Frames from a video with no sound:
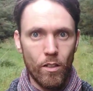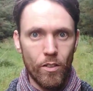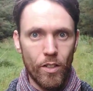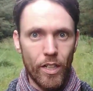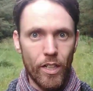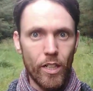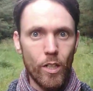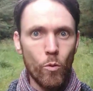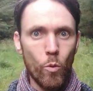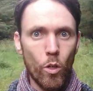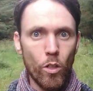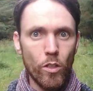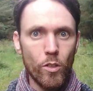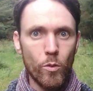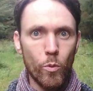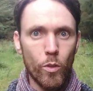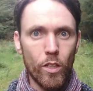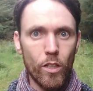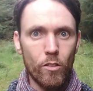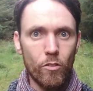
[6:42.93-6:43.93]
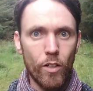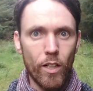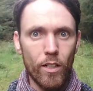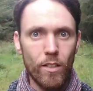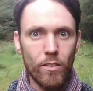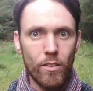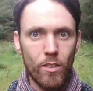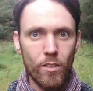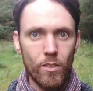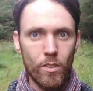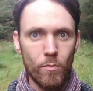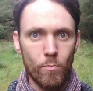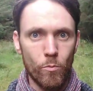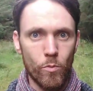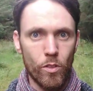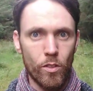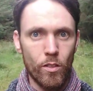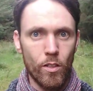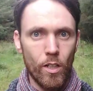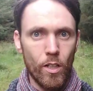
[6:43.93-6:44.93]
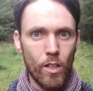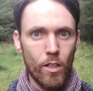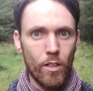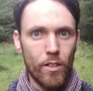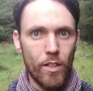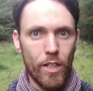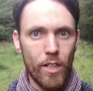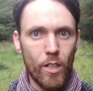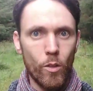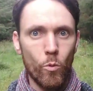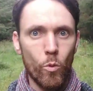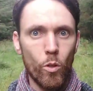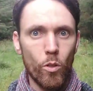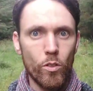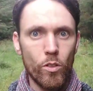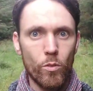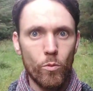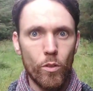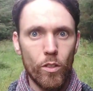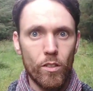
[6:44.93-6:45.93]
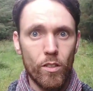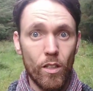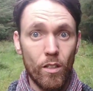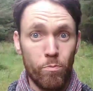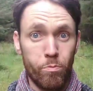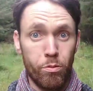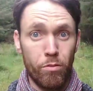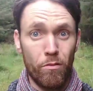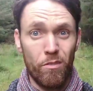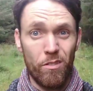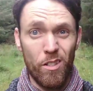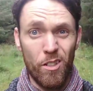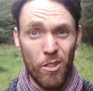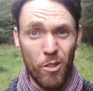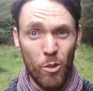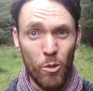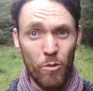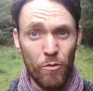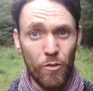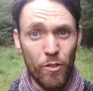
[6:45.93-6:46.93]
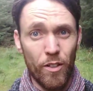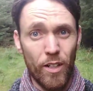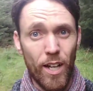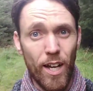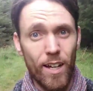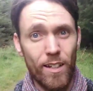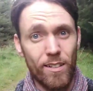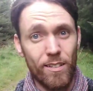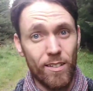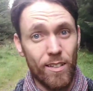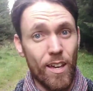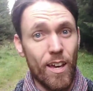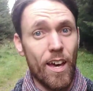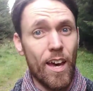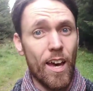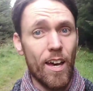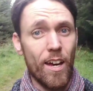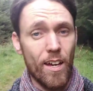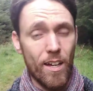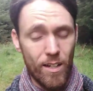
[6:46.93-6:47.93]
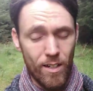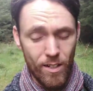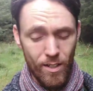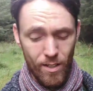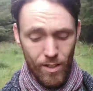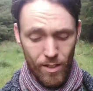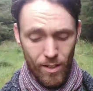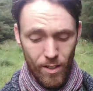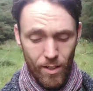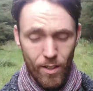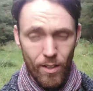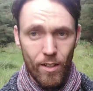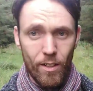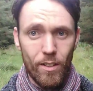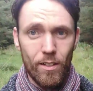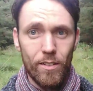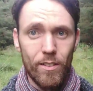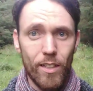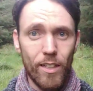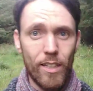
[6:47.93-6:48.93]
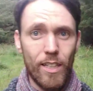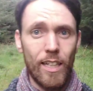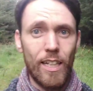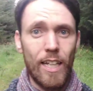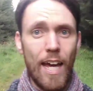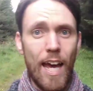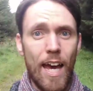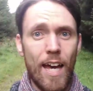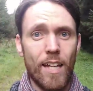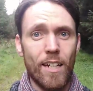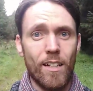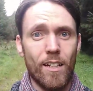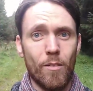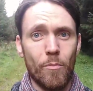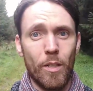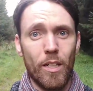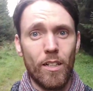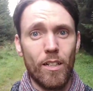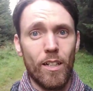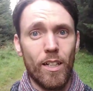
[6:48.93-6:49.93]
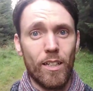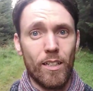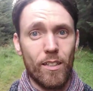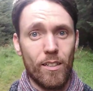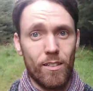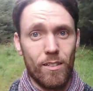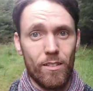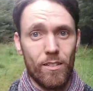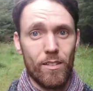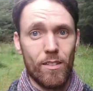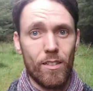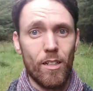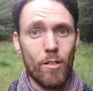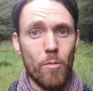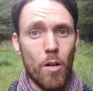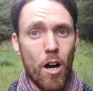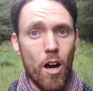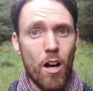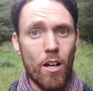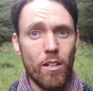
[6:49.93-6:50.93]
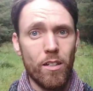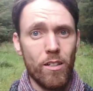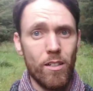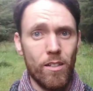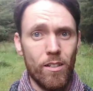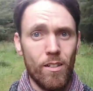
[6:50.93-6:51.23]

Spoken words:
They're the ones with the criticisms. They're the ones with the, oh, you're going for that? Yeah. Think again. I mean, like, come on.